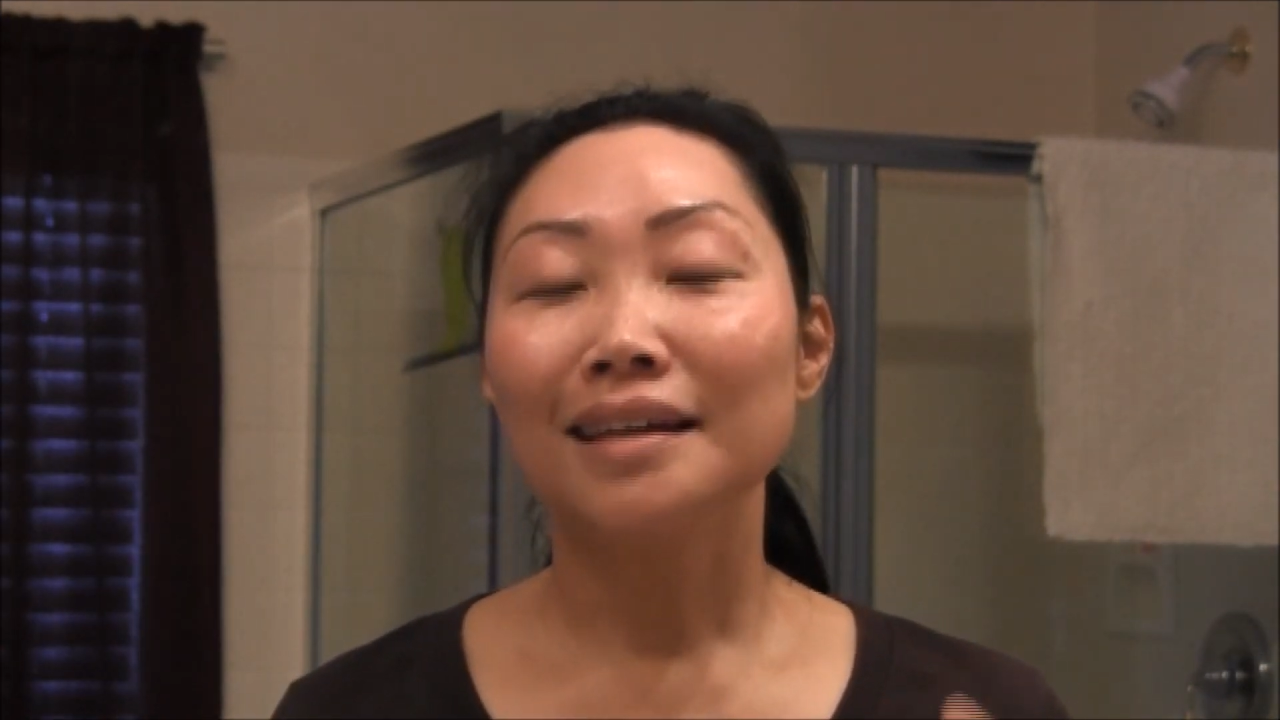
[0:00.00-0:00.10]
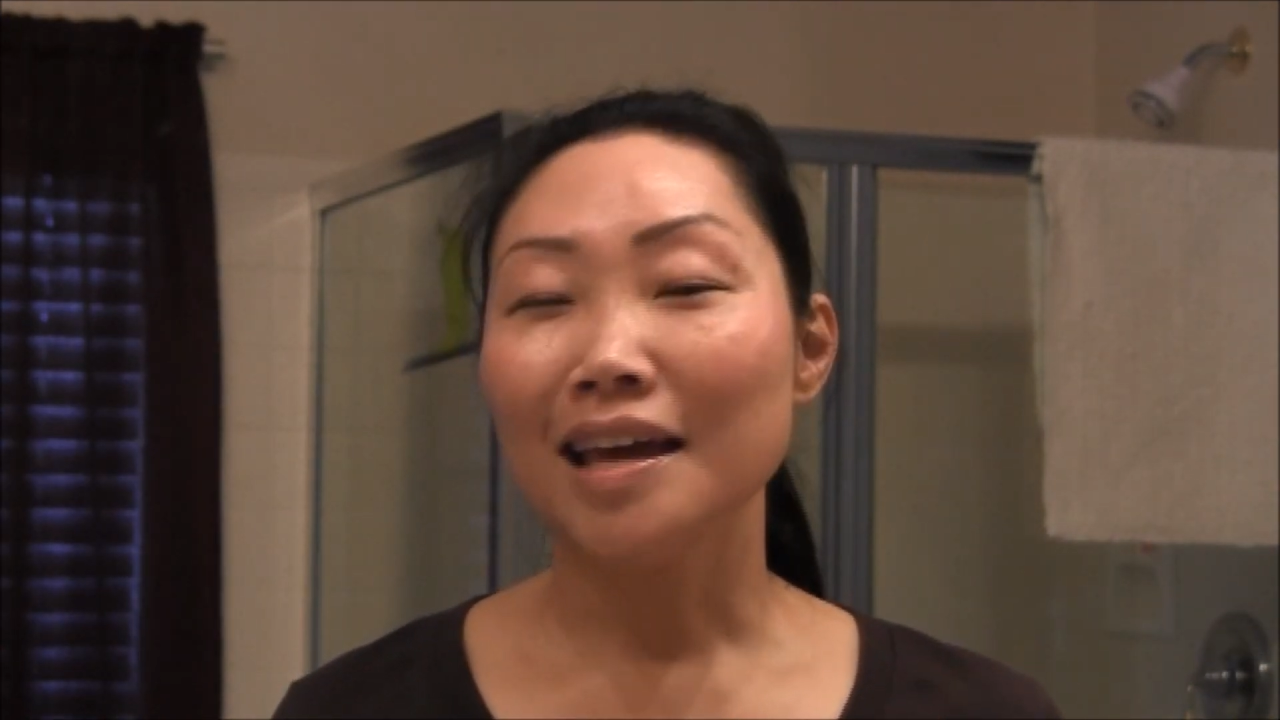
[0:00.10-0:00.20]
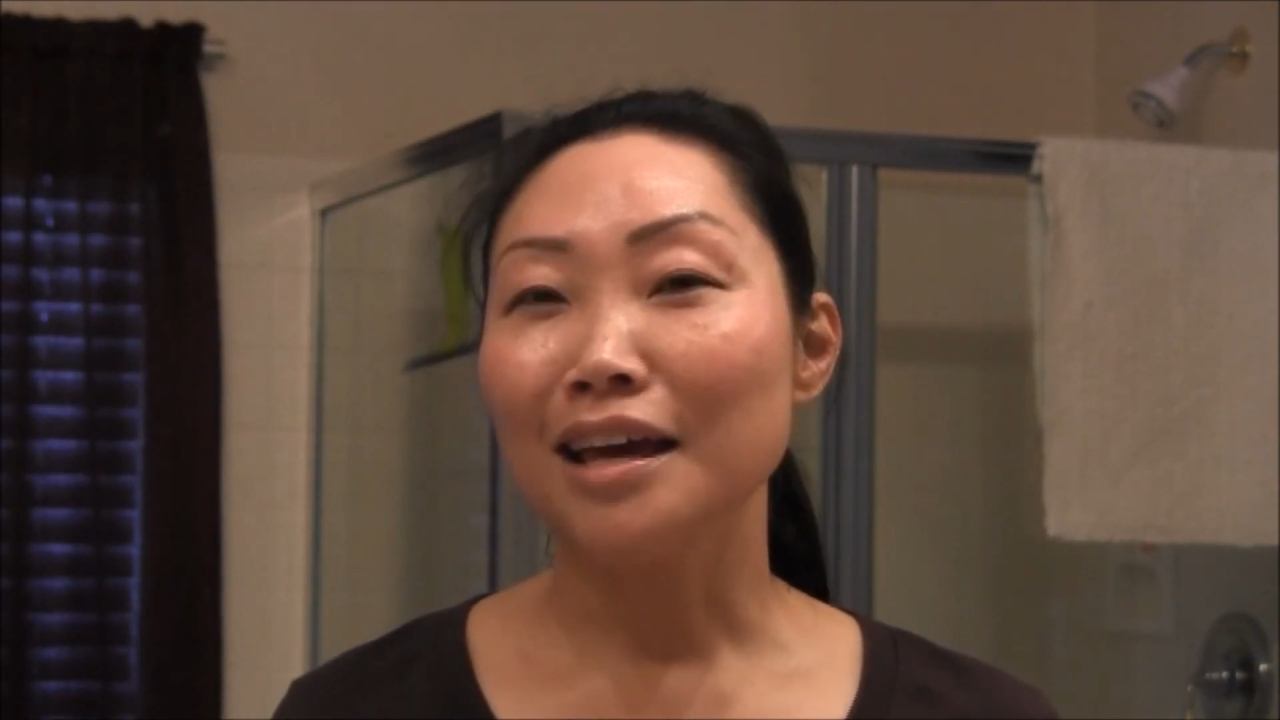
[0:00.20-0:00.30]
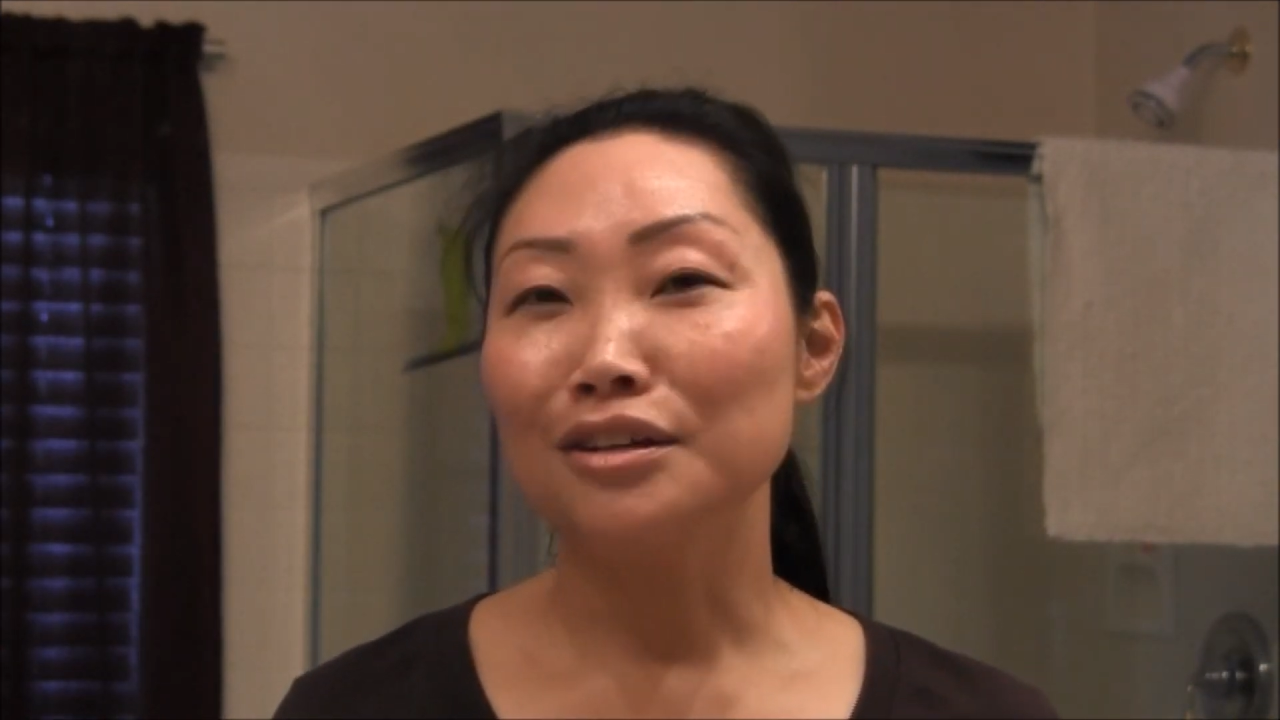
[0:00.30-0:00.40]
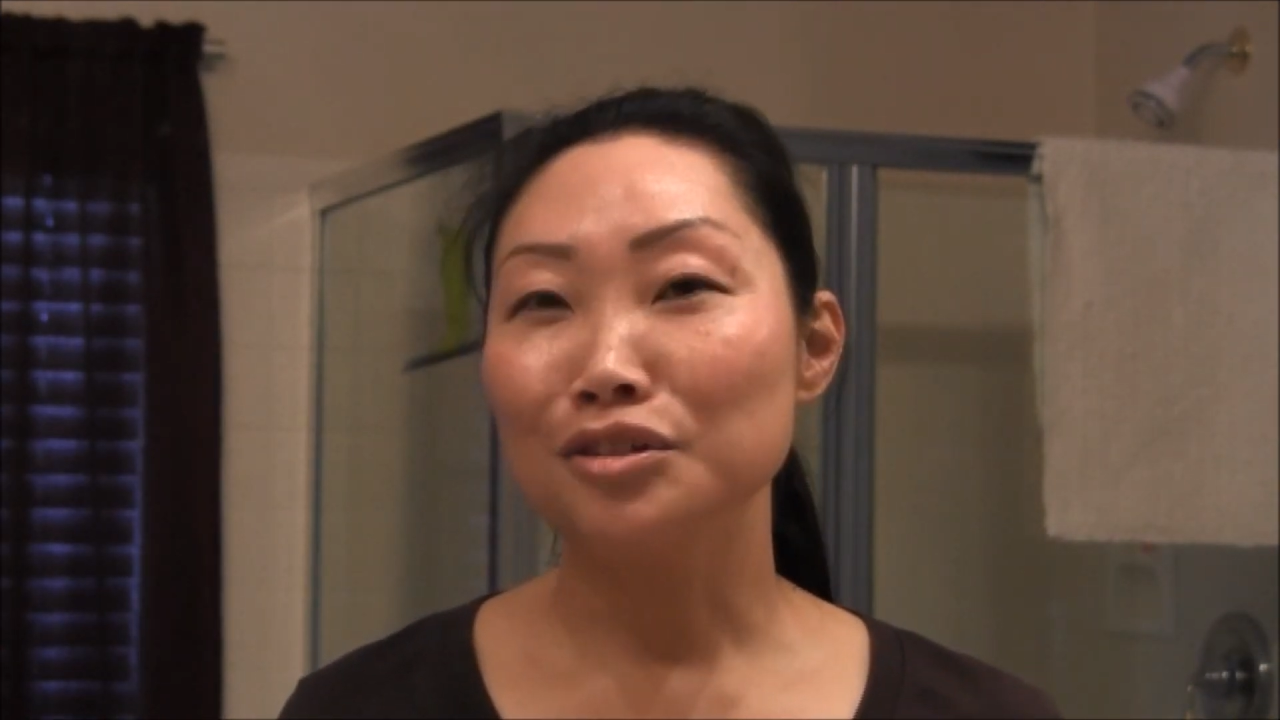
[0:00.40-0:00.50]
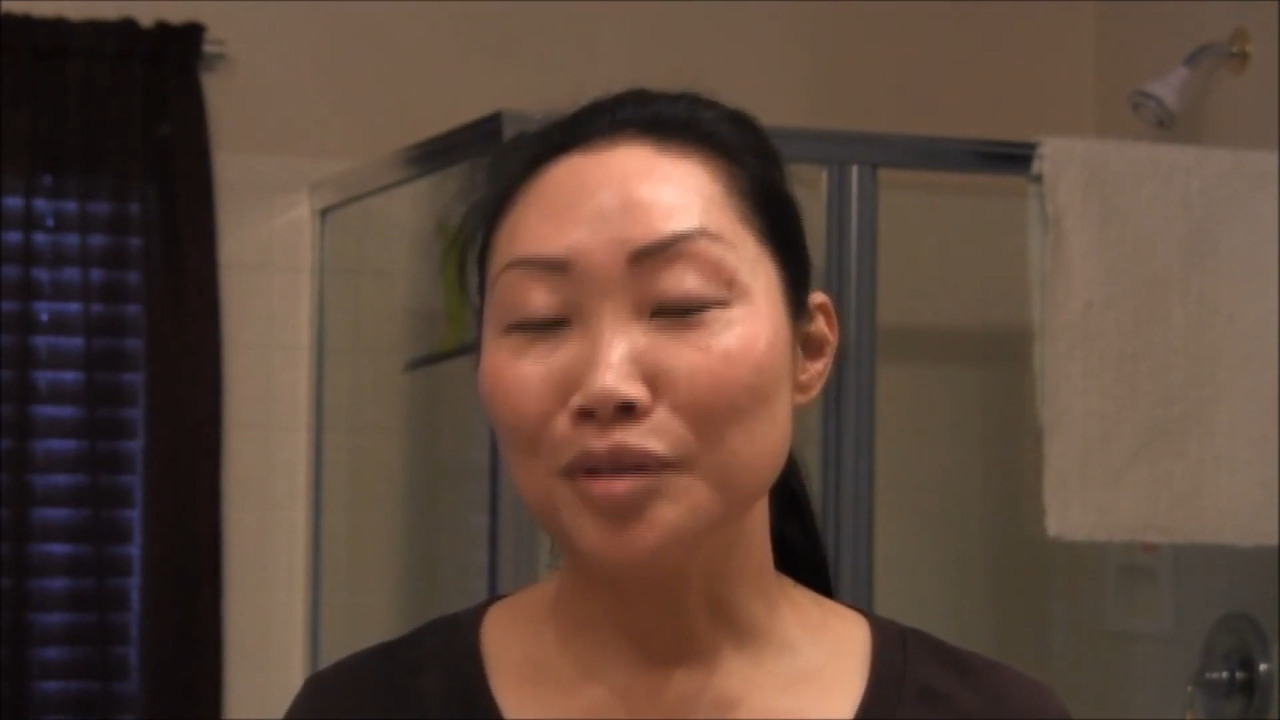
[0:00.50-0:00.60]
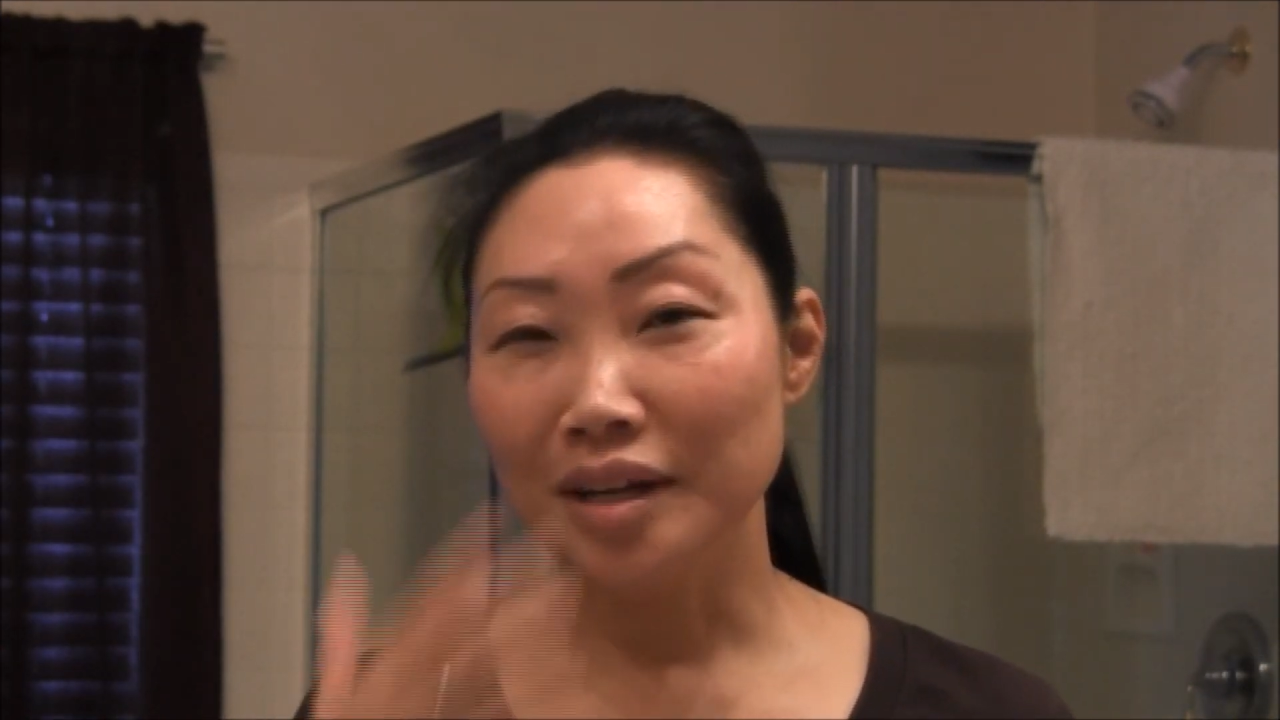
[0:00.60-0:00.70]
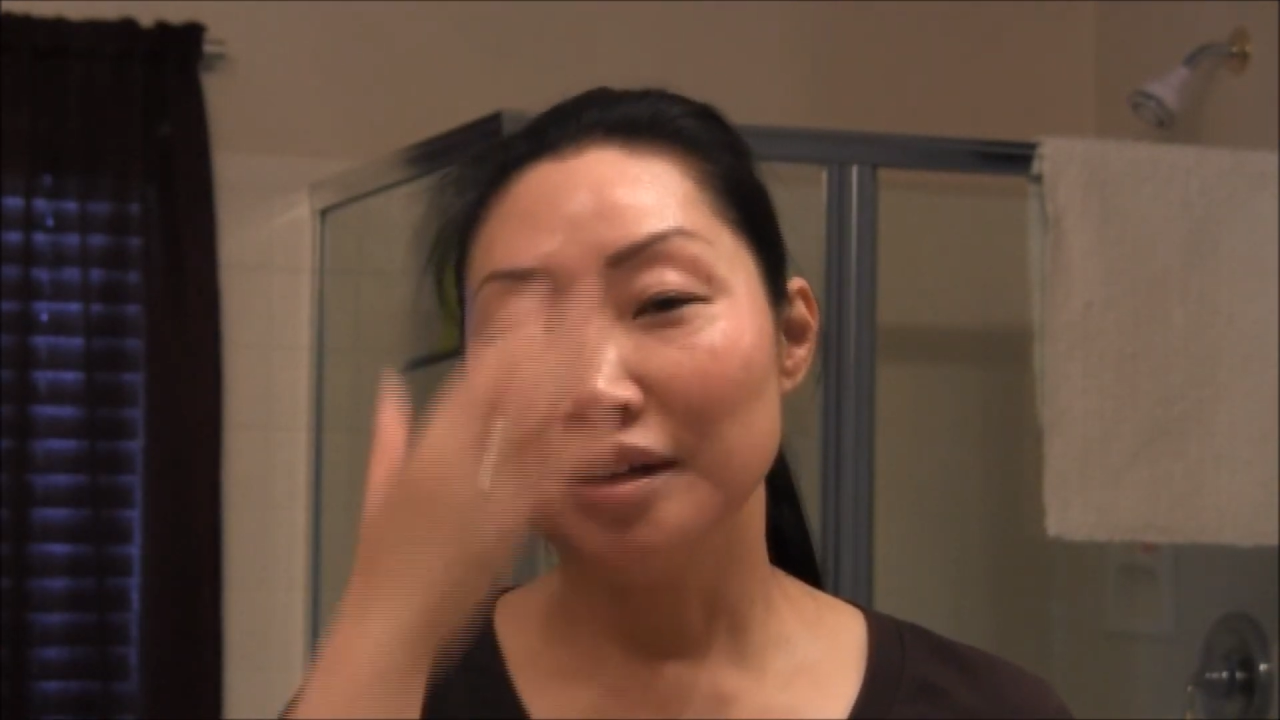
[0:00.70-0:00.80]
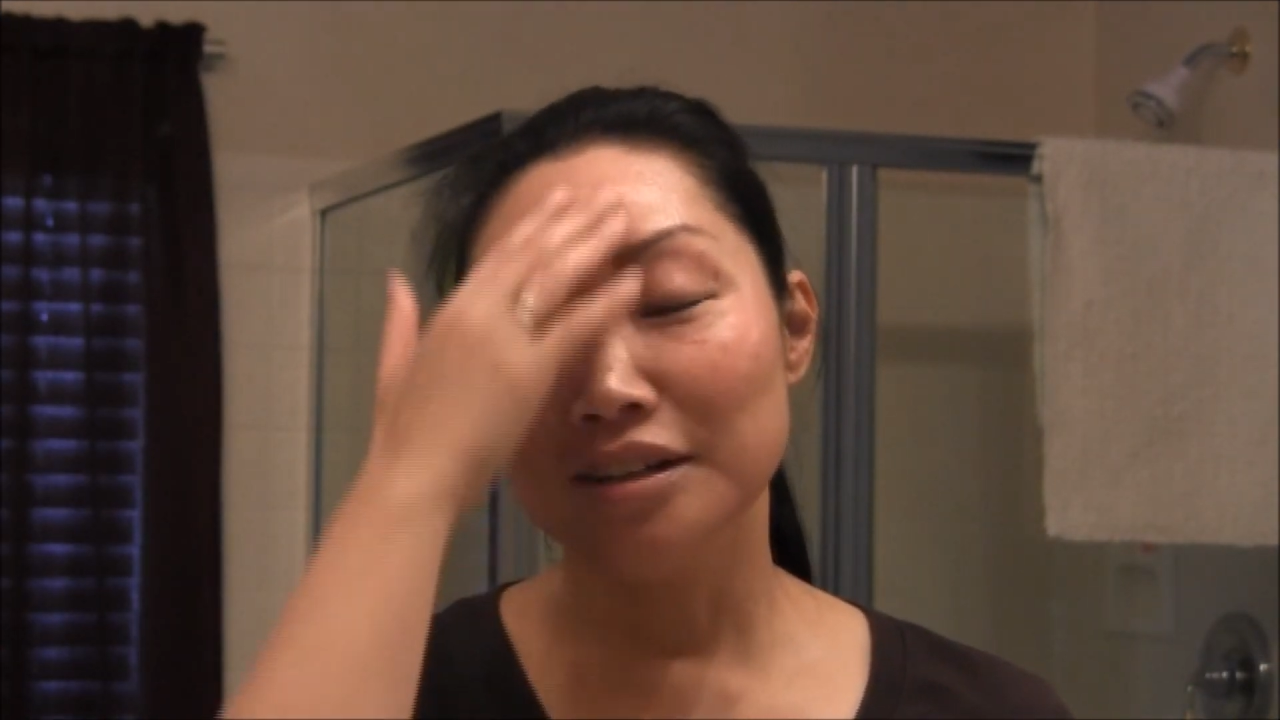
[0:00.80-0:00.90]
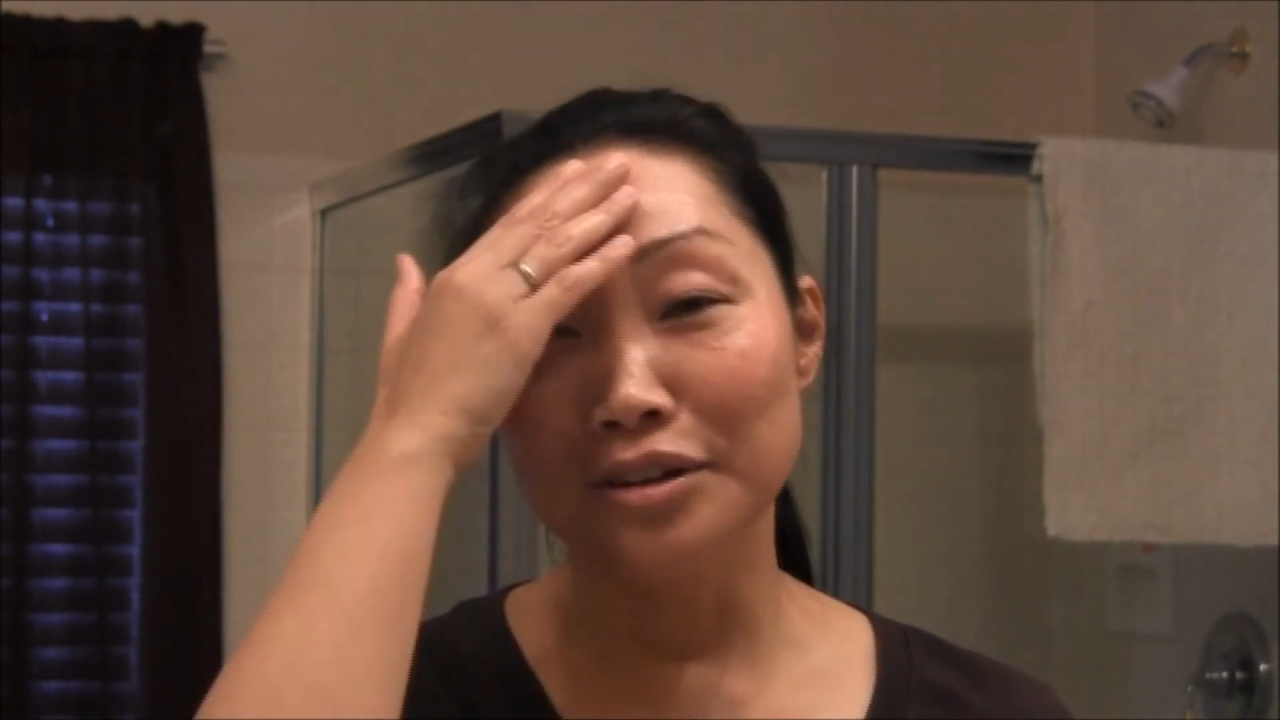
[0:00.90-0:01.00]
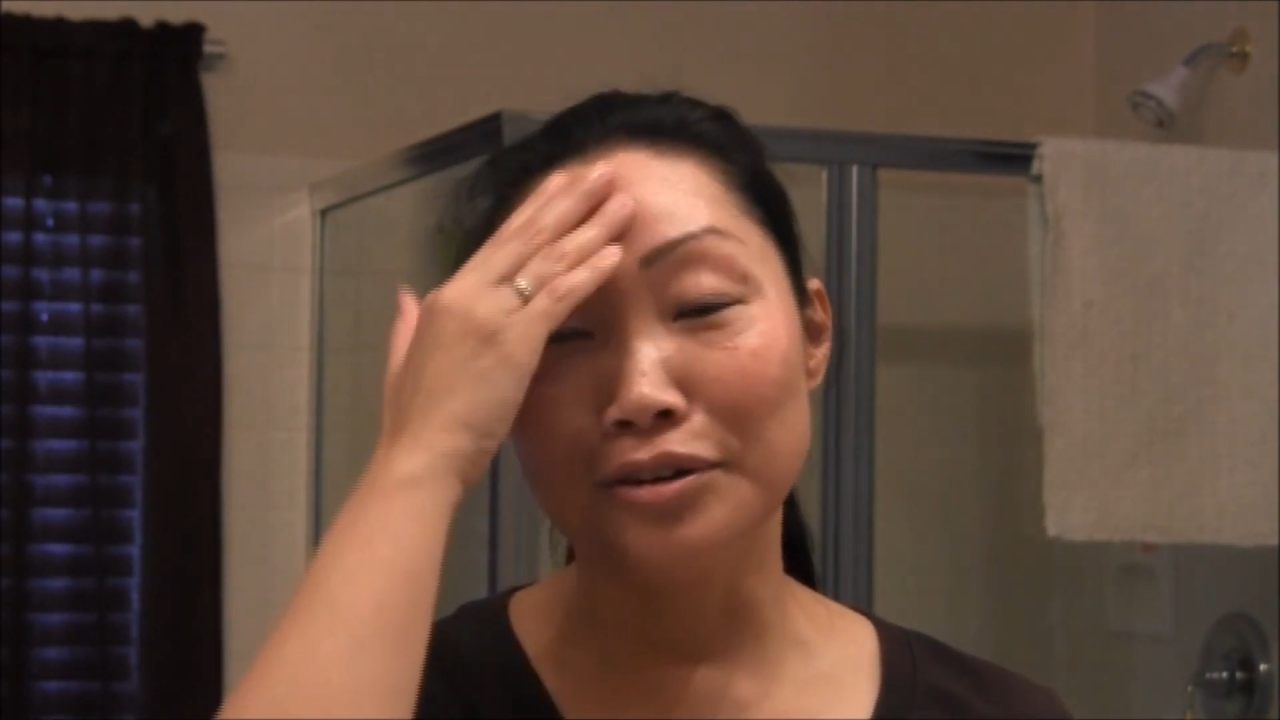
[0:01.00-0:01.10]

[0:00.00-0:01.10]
can train